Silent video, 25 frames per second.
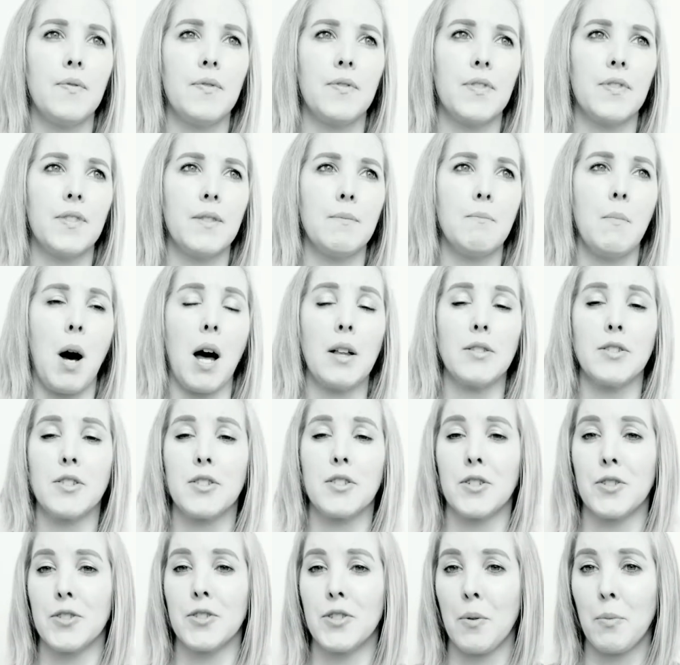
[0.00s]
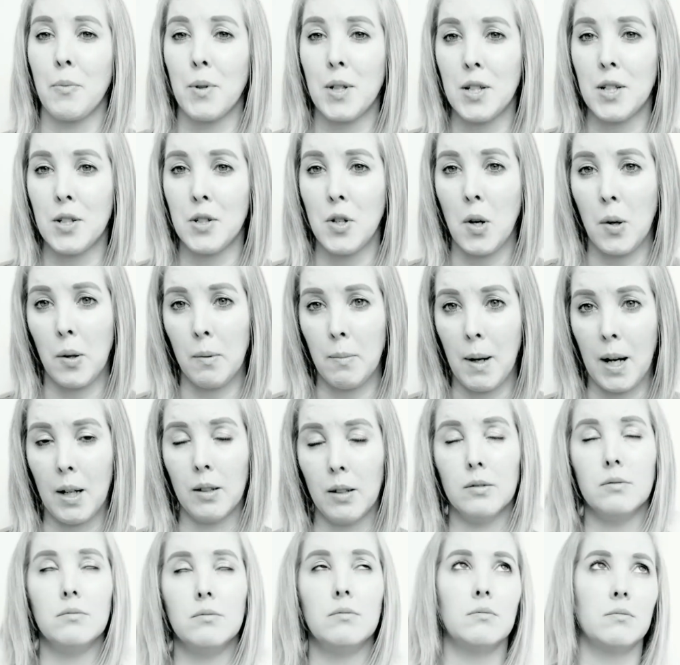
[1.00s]
monsters that we didn't know about,
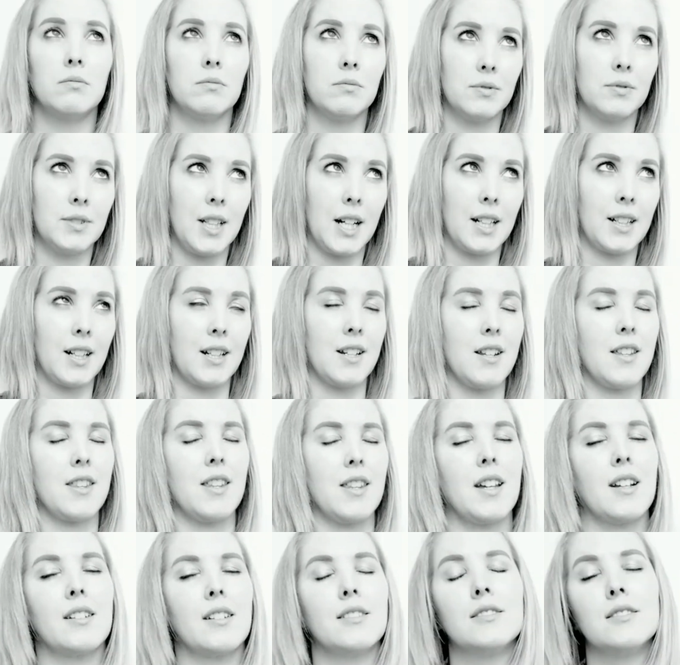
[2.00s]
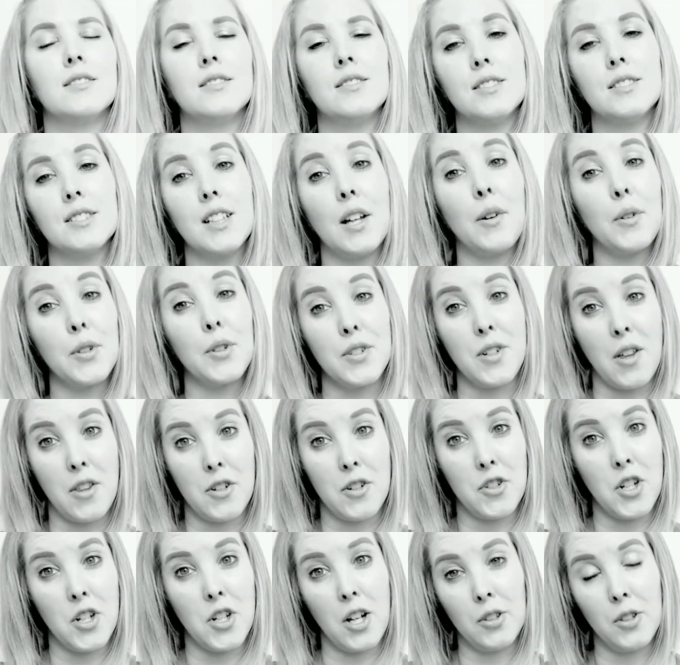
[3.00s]
that kind of thing. So that was another
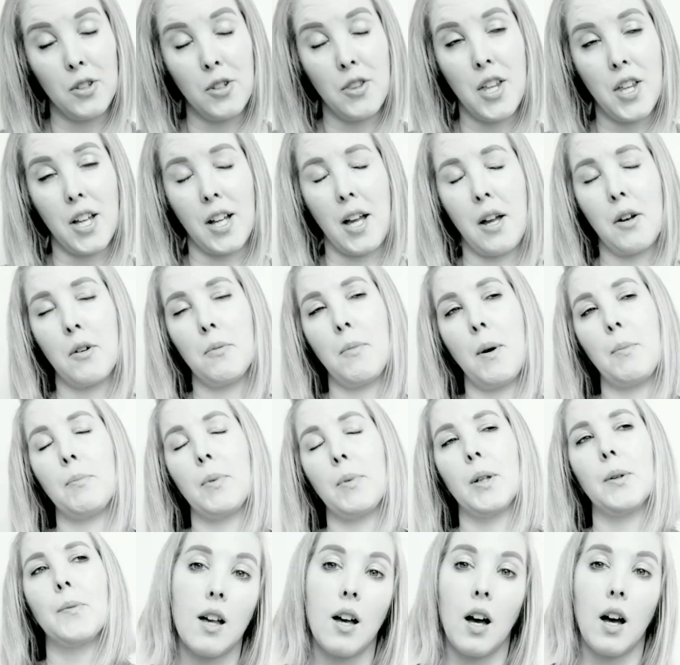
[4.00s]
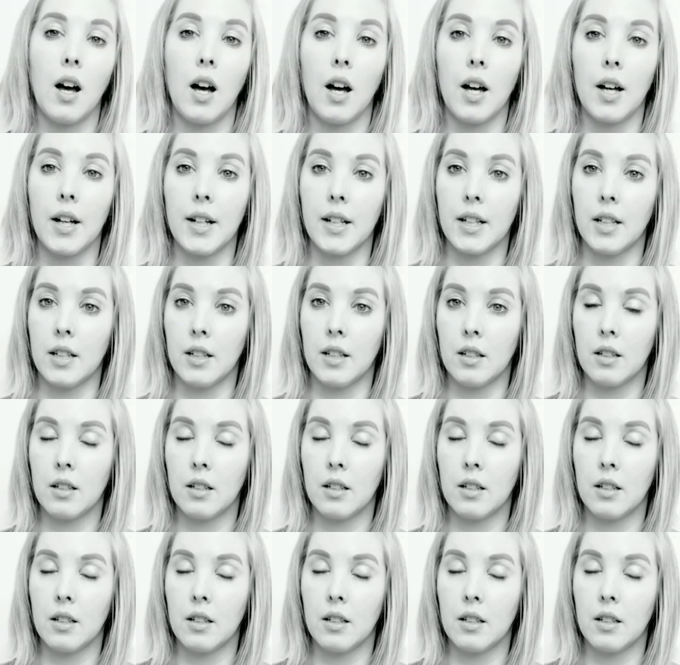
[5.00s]
childhood thing I remember. I